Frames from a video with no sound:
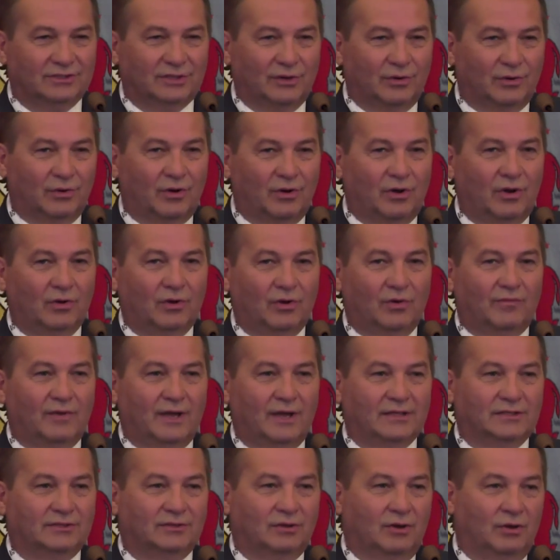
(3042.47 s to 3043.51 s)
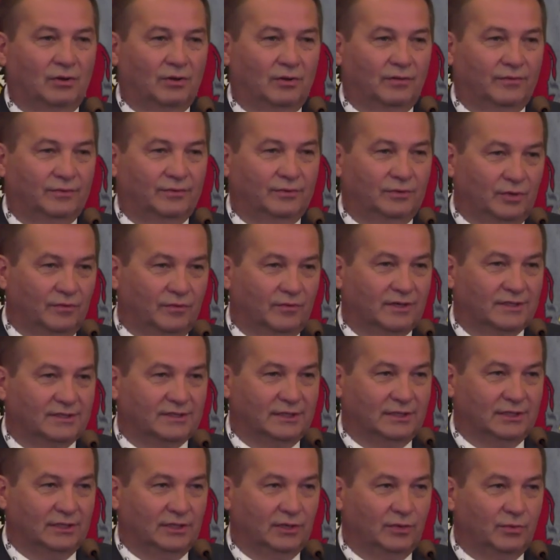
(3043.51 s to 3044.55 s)
So all of us, all of
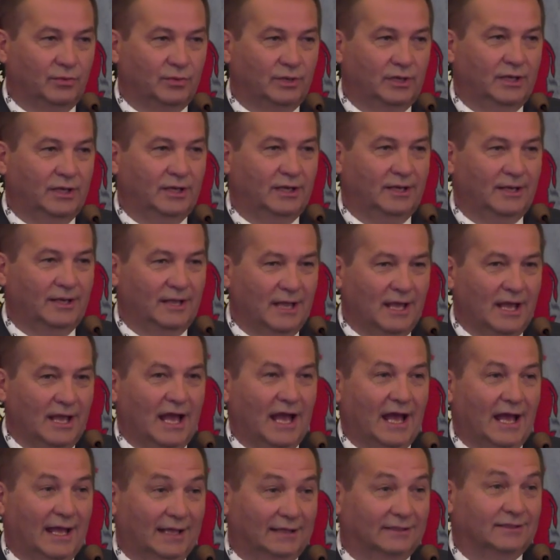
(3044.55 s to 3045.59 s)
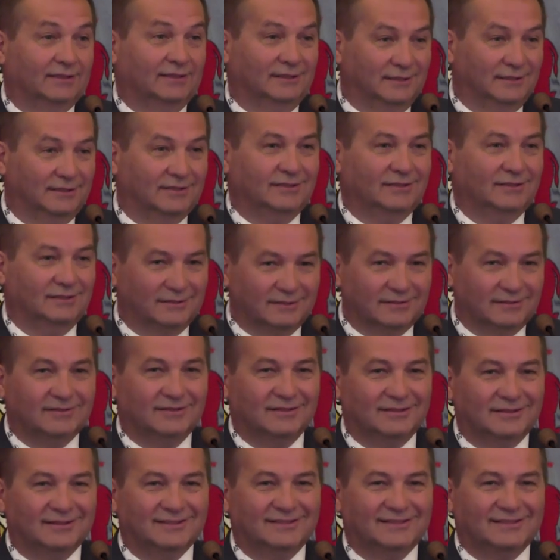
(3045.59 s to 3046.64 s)
university, we add
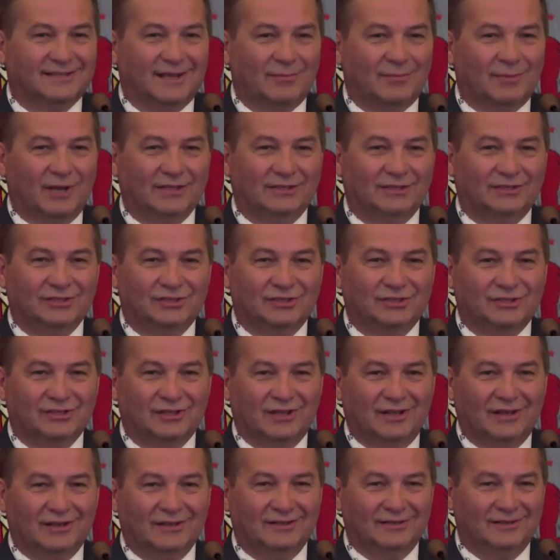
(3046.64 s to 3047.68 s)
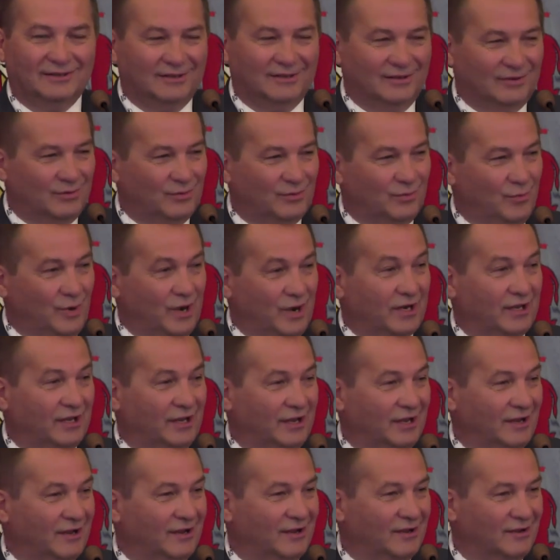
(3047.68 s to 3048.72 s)
some additional
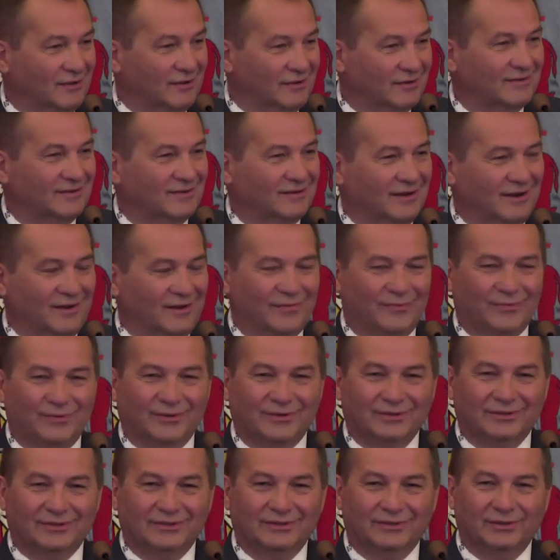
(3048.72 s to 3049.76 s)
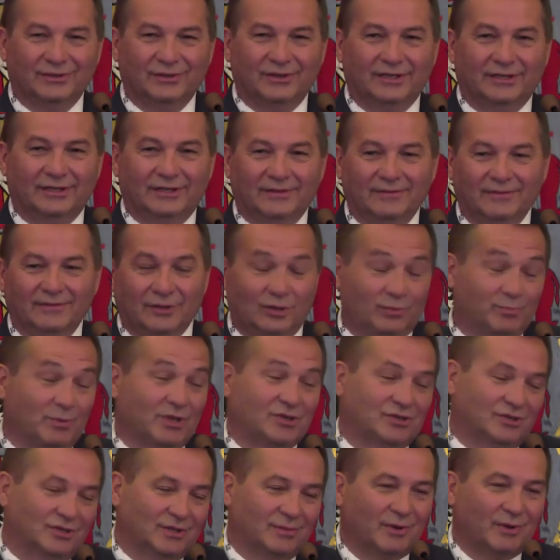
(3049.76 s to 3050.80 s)
working effort to it, not
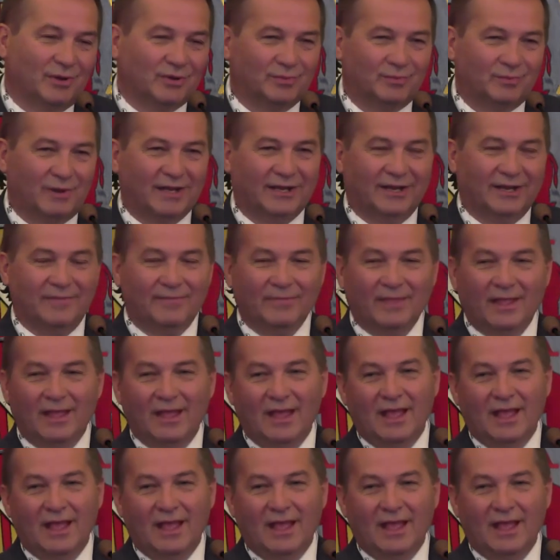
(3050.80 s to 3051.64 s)
mention about money.